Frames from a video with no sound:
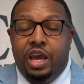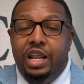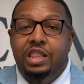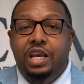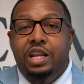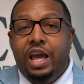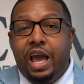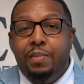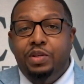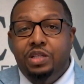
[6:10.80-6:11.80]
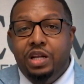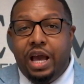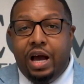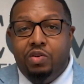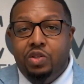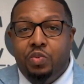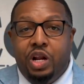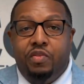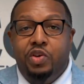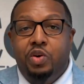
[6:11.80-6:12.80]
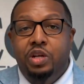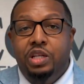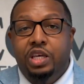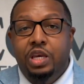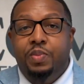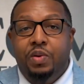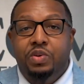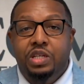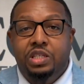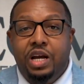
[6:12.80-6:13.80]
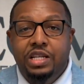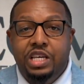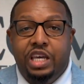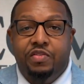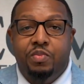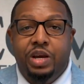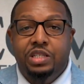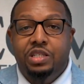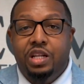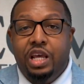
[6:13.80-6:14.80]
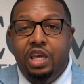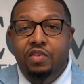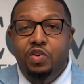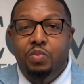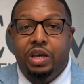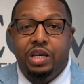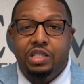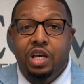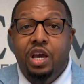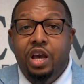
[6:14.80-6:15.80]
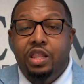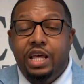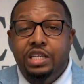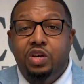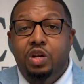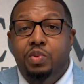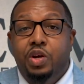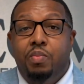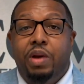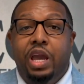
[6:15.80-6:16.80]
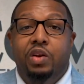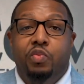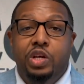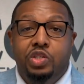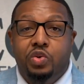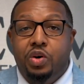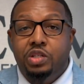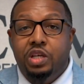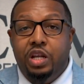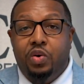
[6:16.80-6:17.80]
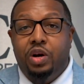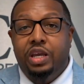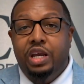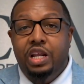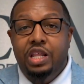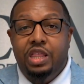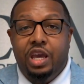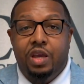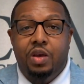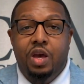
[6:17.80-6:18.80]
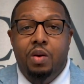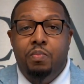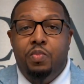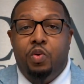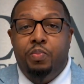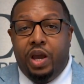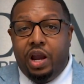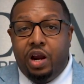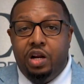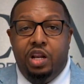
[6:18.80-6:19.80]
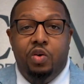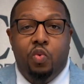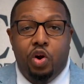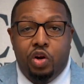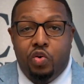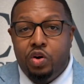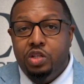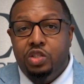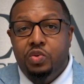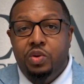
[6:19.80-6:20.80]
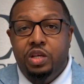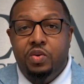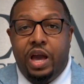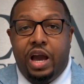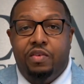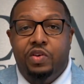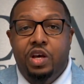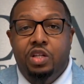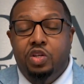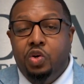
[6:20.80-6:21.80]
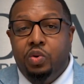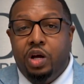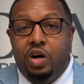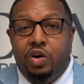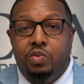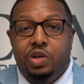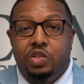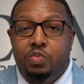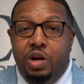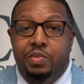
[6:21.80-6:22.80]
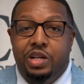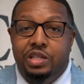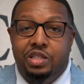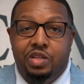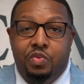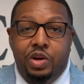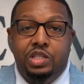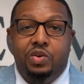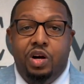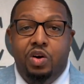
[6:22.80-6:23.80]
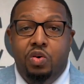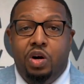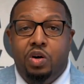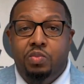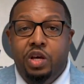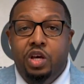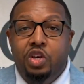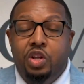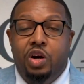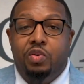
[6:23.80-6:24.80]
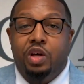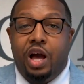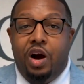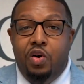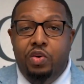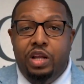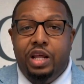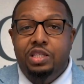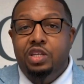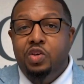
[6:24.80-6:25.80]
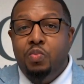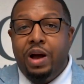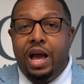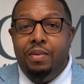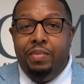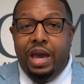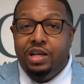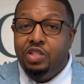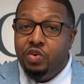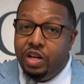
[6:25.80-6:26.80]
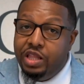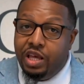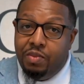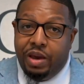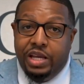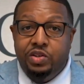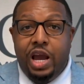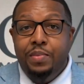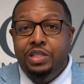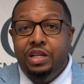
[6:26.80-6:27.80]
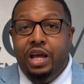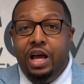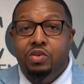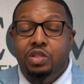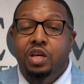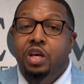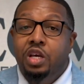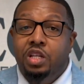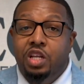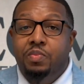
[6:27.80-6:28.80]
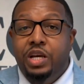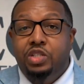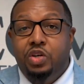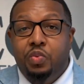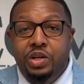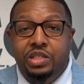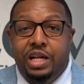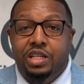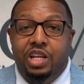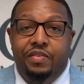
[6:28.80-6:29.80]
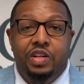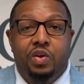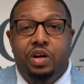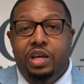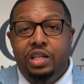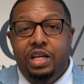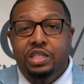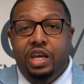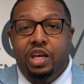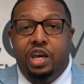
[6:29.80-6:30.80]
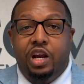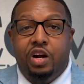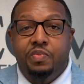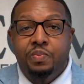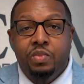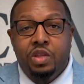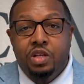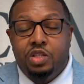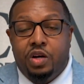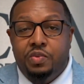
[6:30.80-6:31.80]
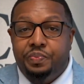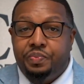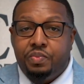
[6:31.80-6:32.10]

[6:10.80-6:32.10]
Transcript: Anything that happens in the house or whatever, you'll need to keep up with these contact information that they give you because that's going to be your main resource in order to get anything prepared, any work orders you, you have to do in the home. Because remember, this is a rental own home. You don't own it until you buy it back. So anything major happens at the house, you need to make sure you reach out to Divvy in order to get that taken care of. So